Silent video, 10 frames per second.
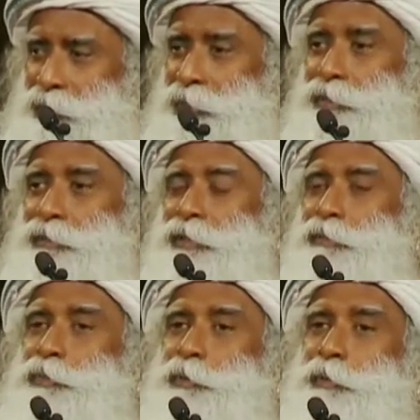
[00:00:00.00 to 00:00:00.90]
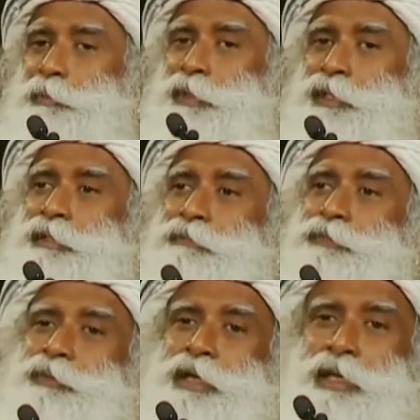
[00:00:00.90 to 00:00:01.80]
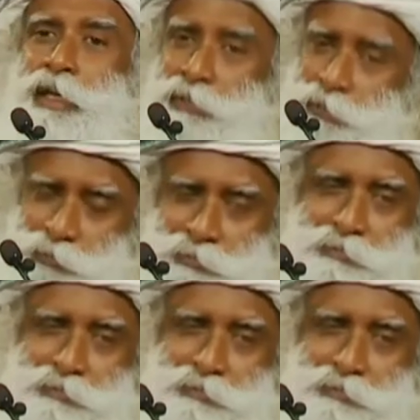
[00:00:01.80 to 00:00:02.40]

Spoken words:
things that people believe you cannot do.